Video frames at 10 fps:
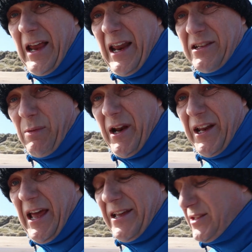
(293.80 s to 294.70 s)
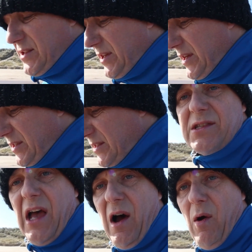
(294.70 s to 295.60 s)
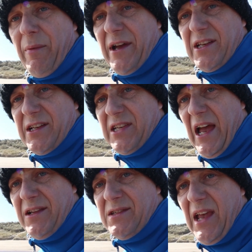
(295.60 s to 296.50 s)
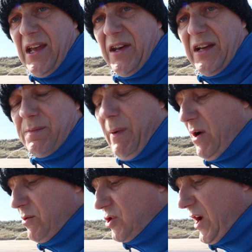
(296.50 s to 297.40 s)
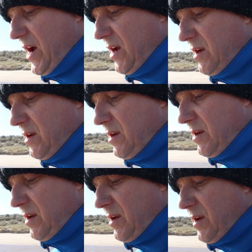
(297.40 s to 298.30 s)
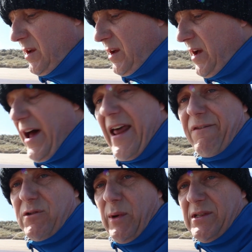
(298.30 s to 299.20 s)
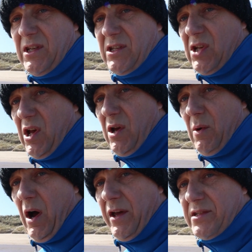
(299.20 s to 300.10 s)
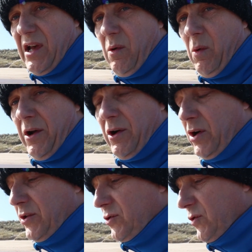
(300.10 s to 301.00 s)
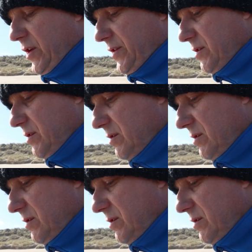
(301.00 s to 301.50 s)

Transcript: It is what it is. So I'm getting a 10-second exposure at f/22 ISO 100.